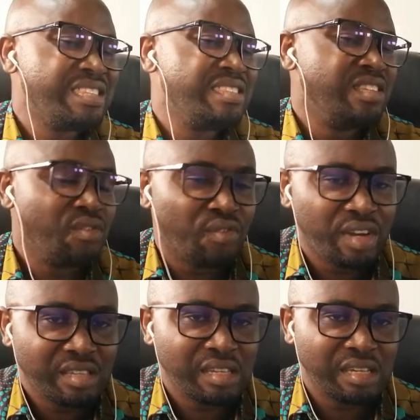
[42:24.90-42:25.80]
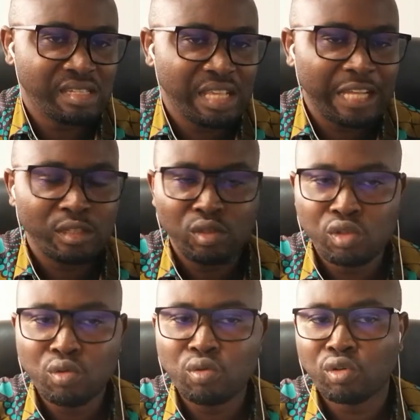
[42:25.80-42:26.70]
difference is that
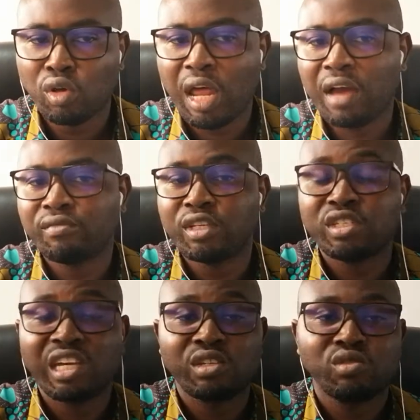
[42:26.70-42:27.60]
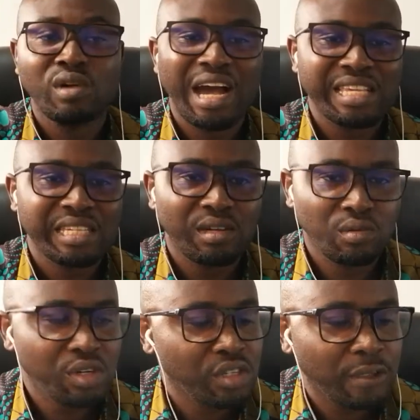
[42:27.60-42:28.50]
you will not have the chance to ask a
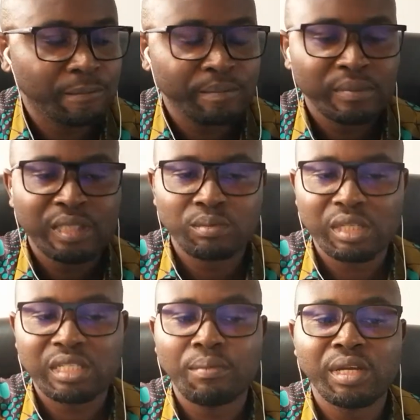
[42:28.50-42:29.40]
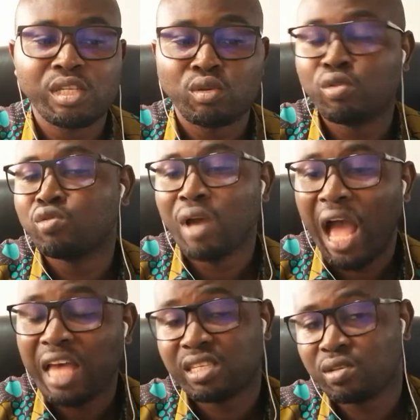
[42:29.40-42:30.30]
question. Somebody is going to
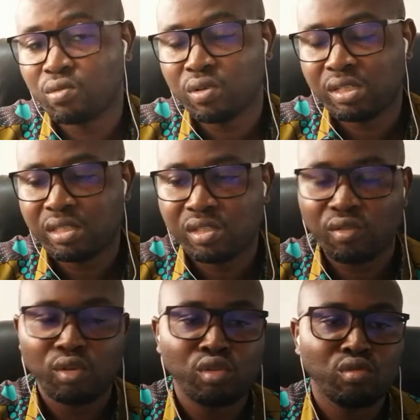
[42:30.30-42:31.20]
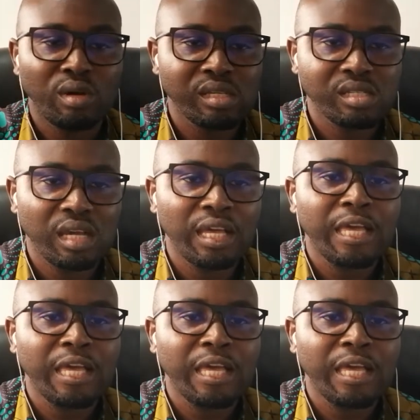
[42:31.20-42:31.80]
ask you questions for you to answer.